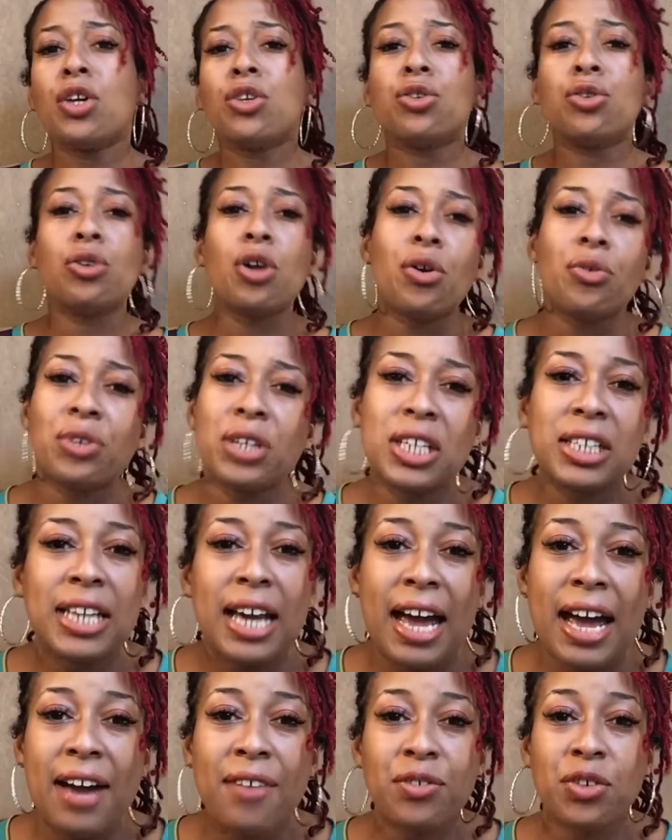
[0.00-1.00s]
You don't need to
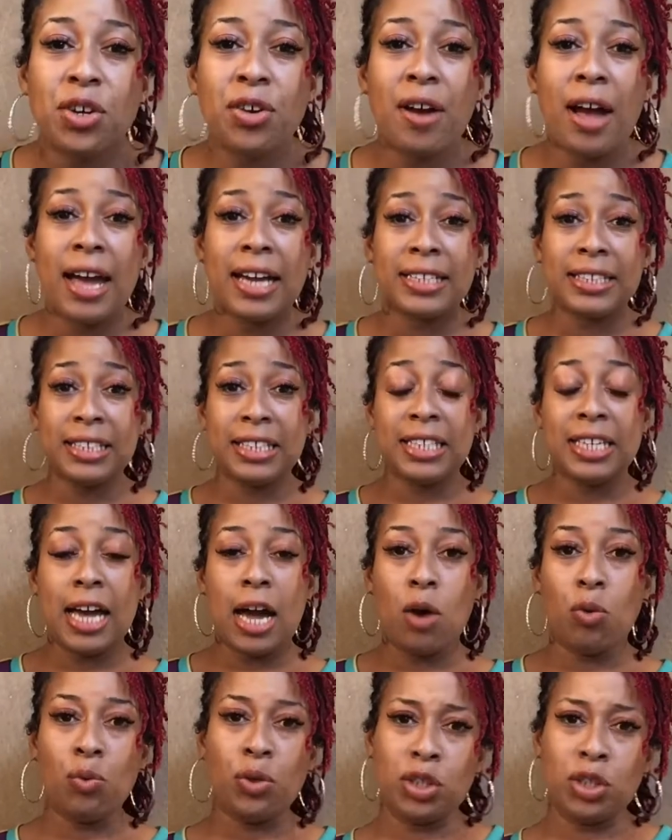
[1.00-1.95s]
have your ID out.